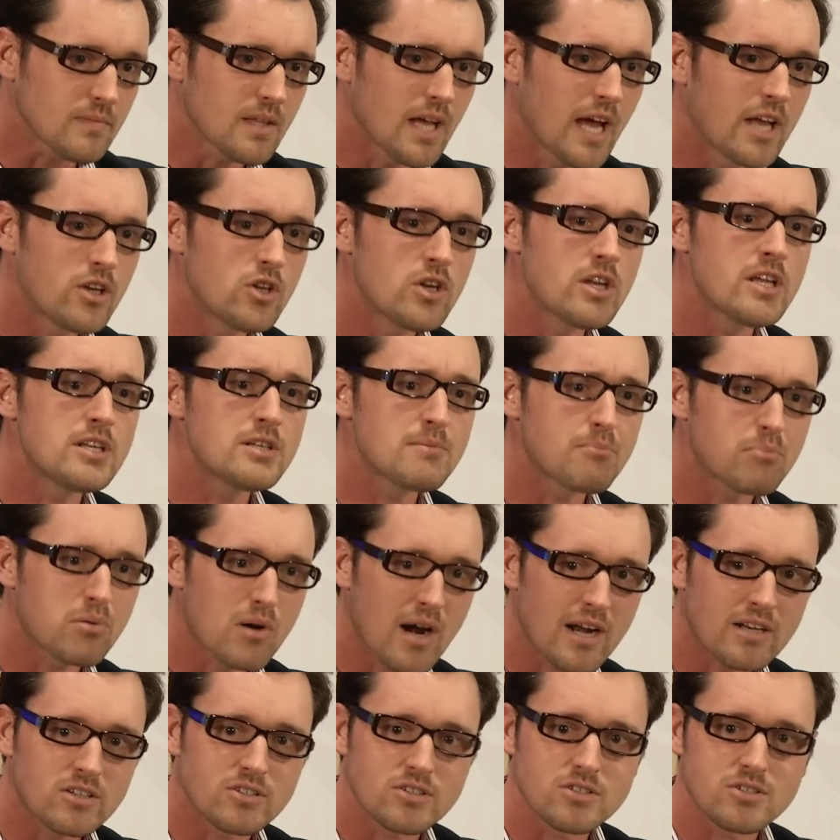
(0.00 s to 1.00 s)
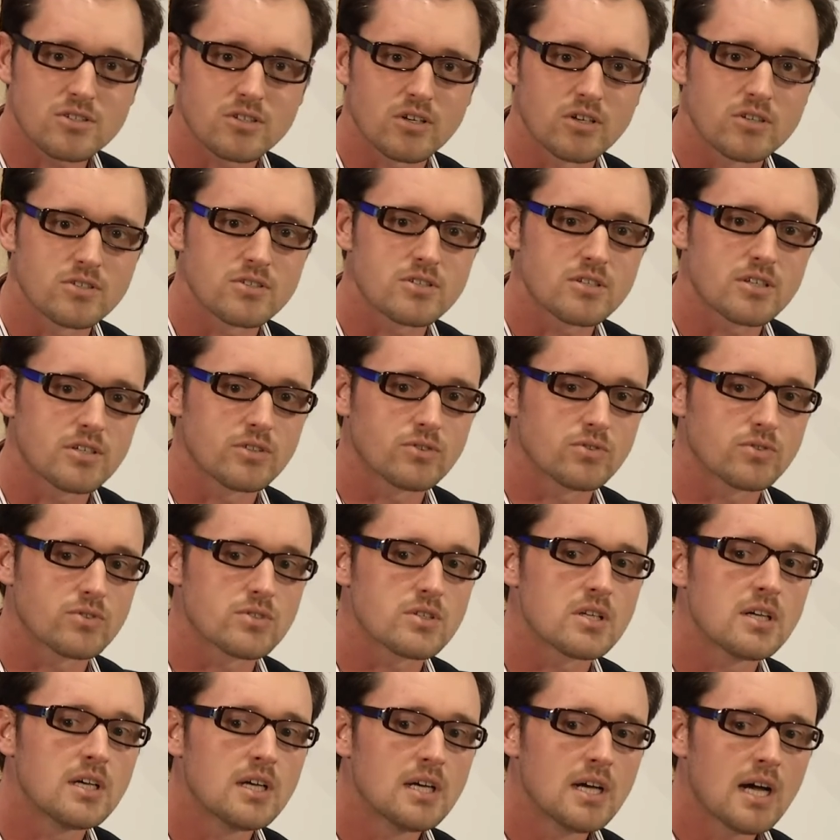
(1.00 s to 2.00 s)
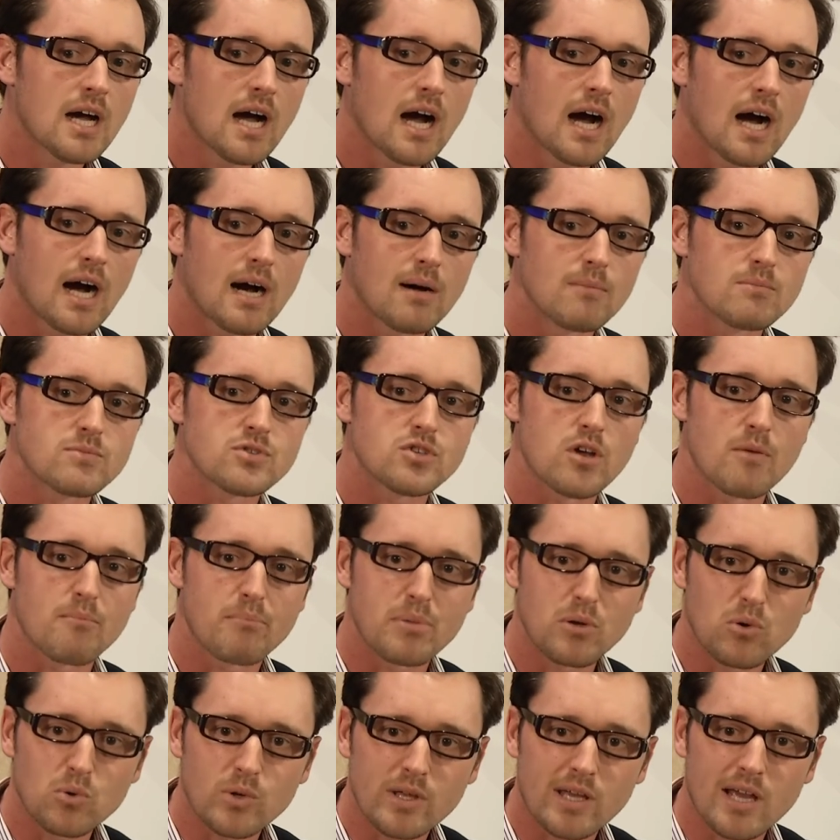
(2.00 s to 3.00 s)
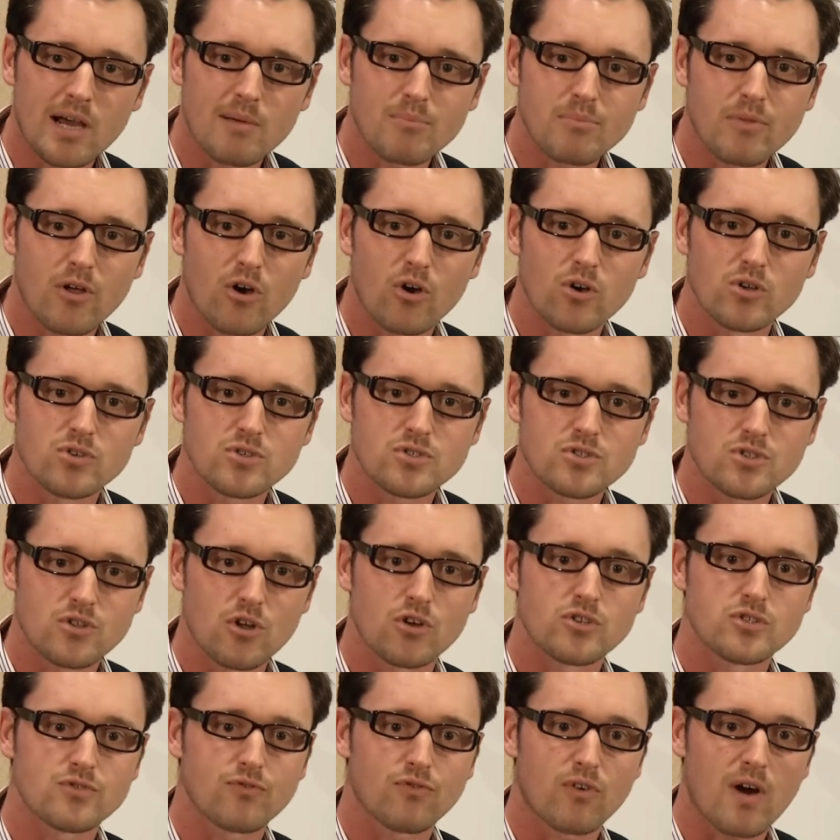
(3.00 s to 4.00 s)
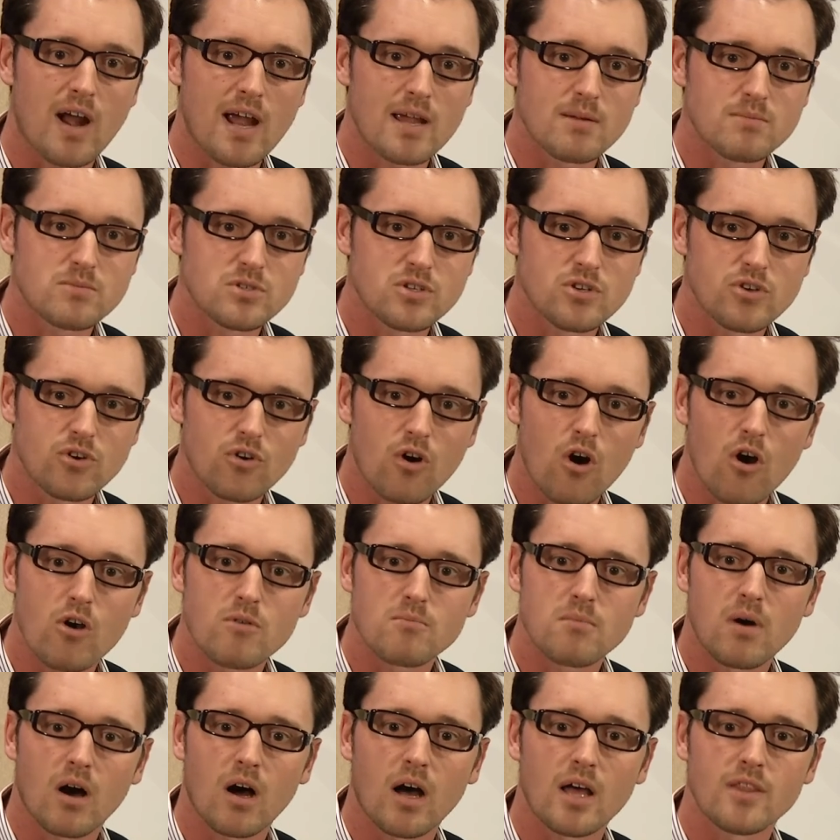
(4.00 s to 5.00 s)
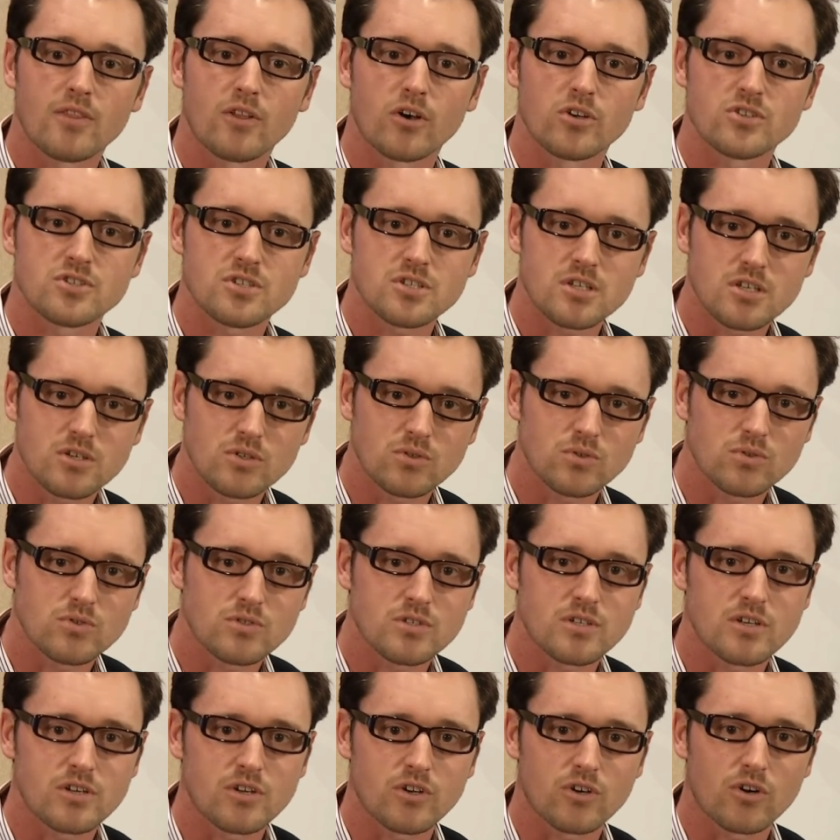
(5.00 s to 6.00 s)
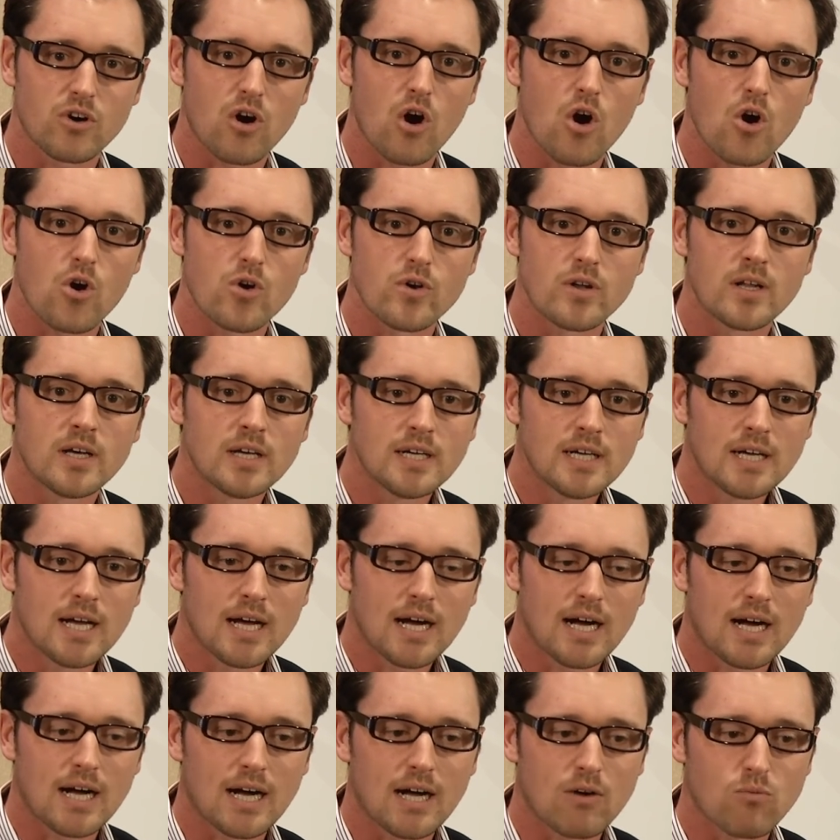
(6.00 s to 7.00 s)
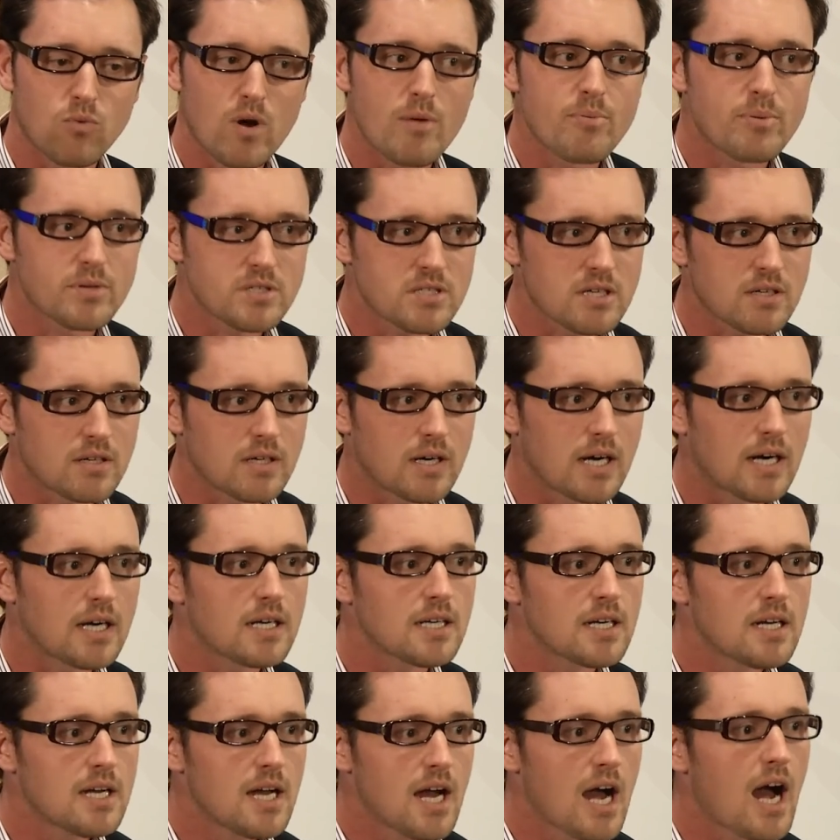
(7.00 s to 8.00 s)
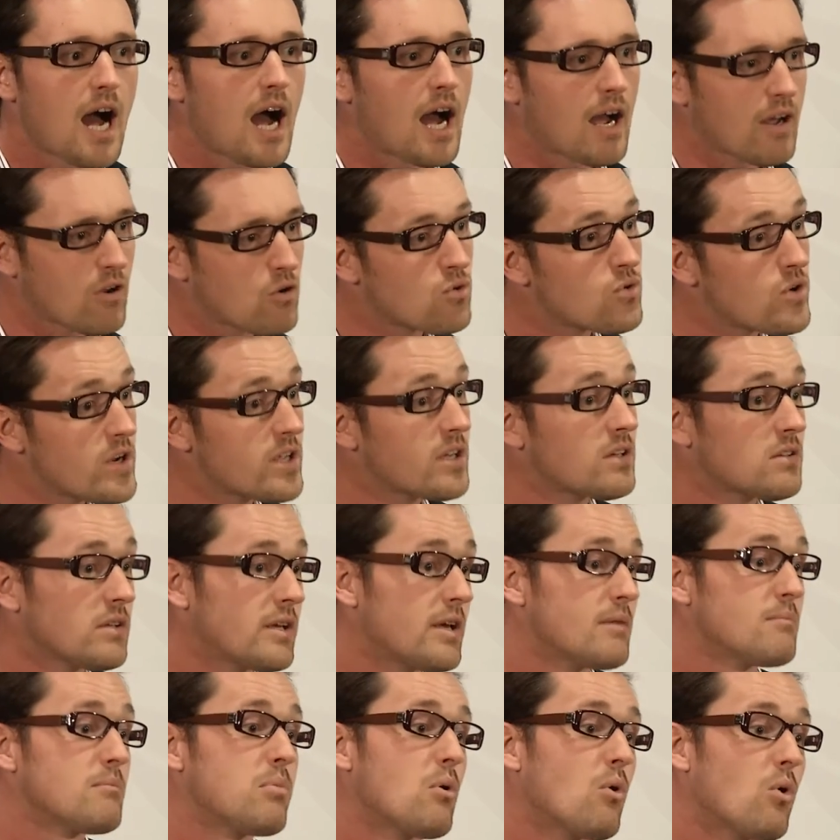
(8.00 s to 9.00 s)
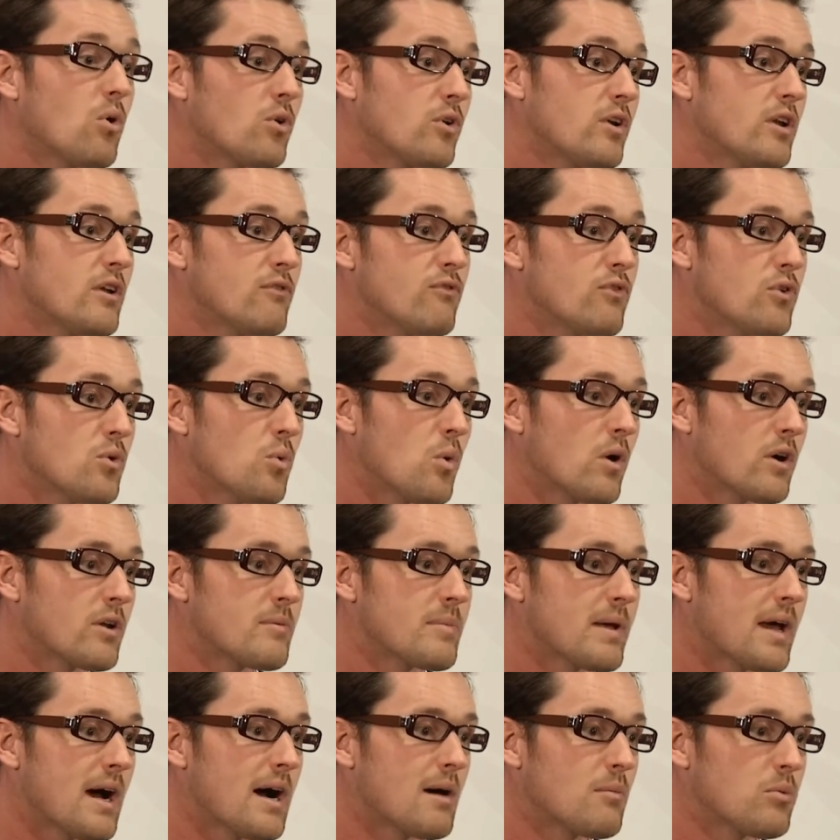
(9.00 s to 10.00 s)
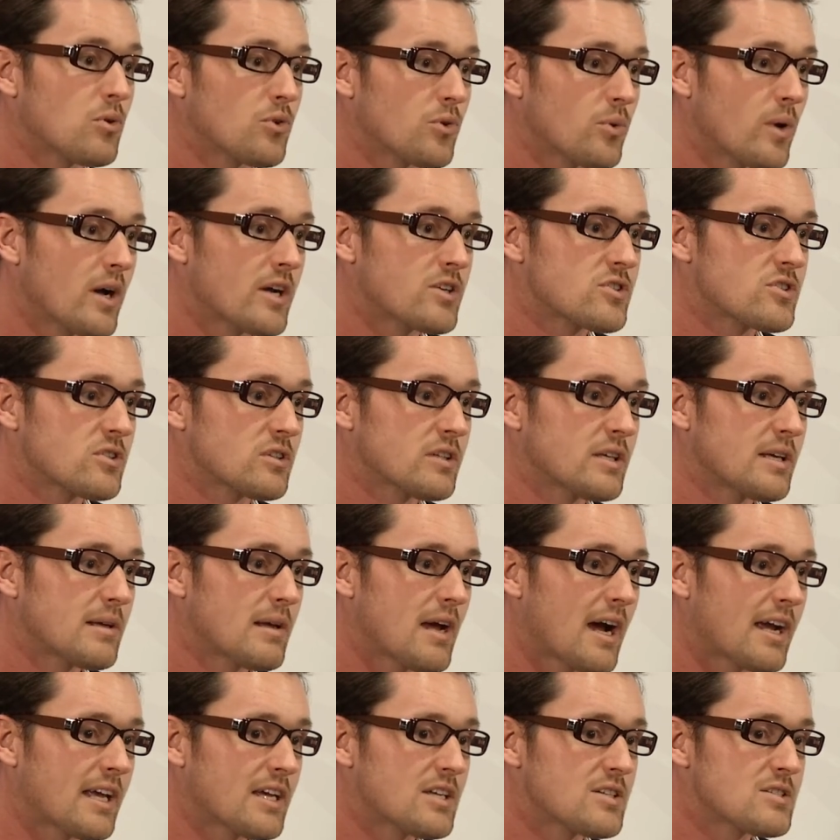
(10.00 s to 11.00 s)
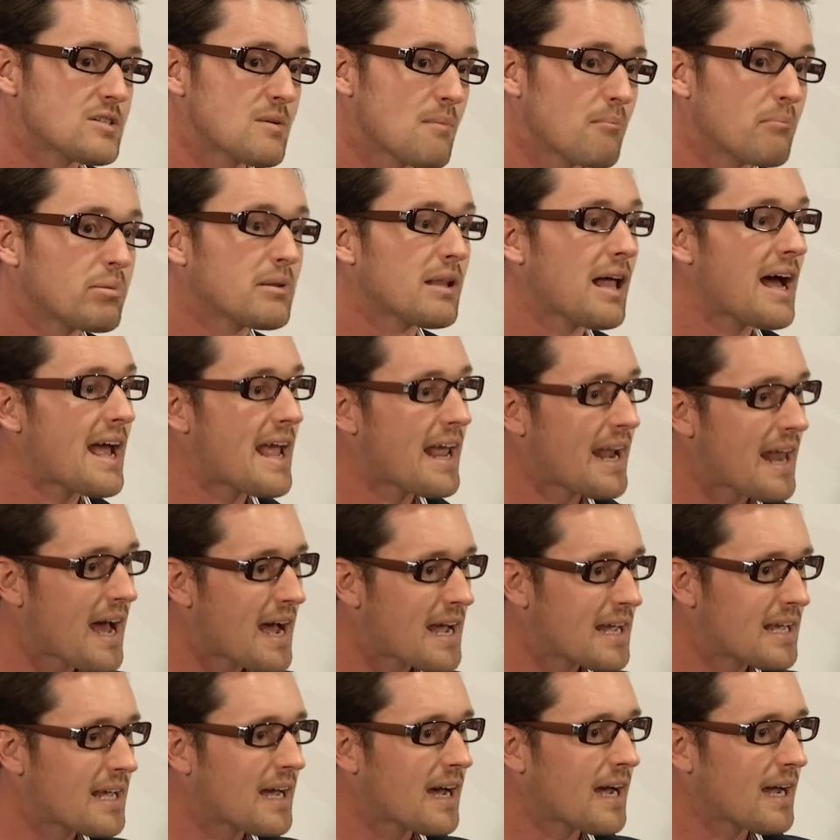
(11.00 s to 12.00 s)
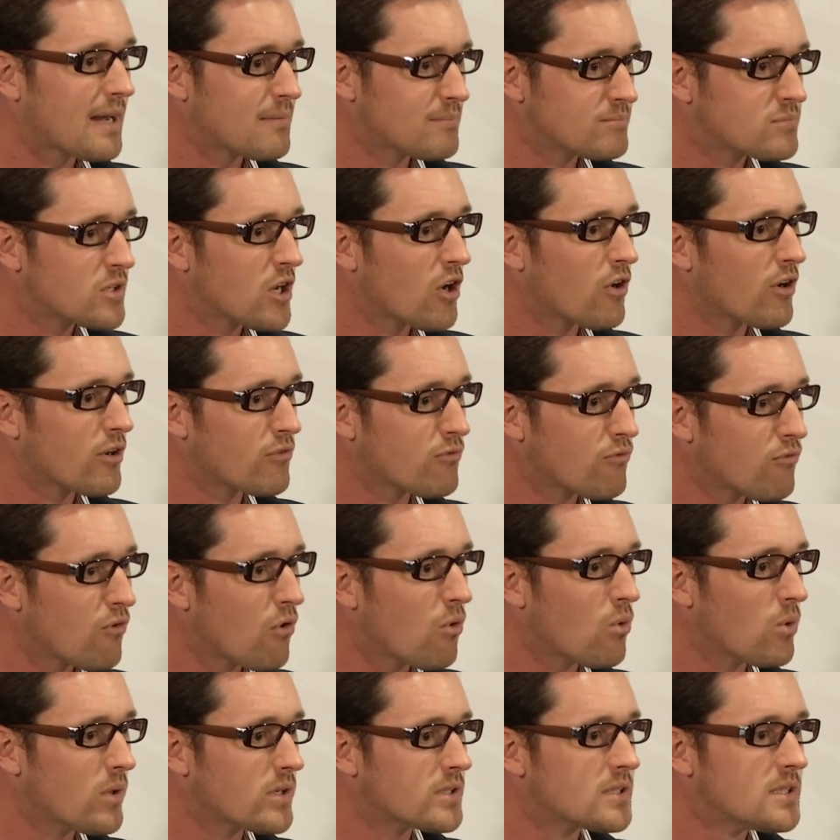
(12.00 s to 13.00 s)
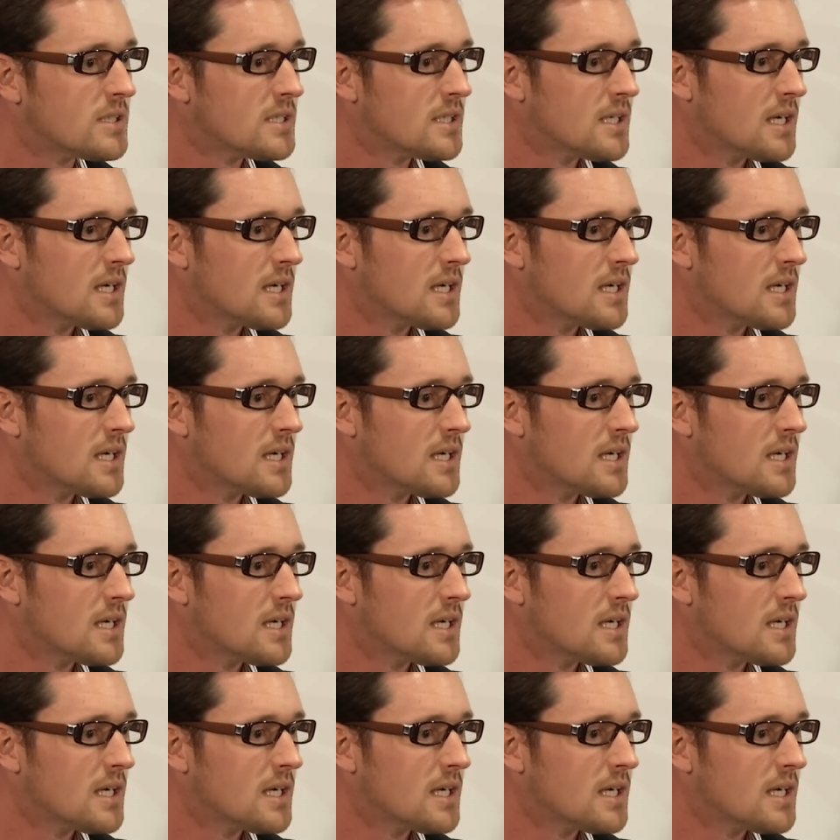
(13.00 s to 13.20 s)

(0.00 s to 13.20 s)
And you need to practice those skills. Um, so building up those, those frames in your own mind, those skills in your own uh, repertoire are critically important if you want to be able to actually, I guess, play an A game going forward.